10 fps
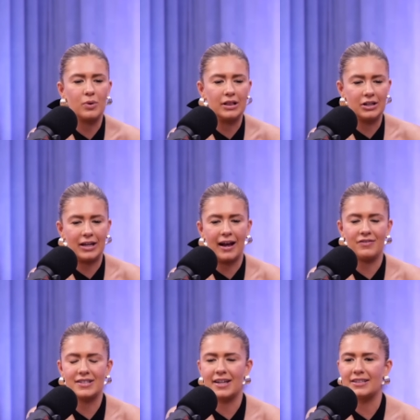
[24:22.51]
we literally have
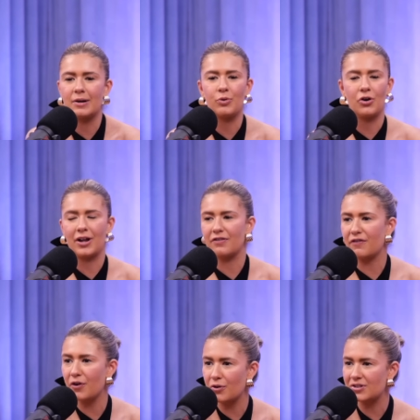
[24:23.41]
these lined up. We already have the
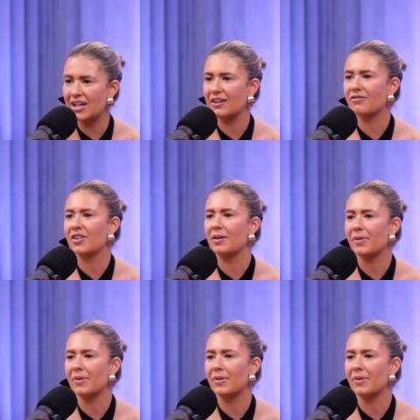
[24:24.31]
photos taken for them.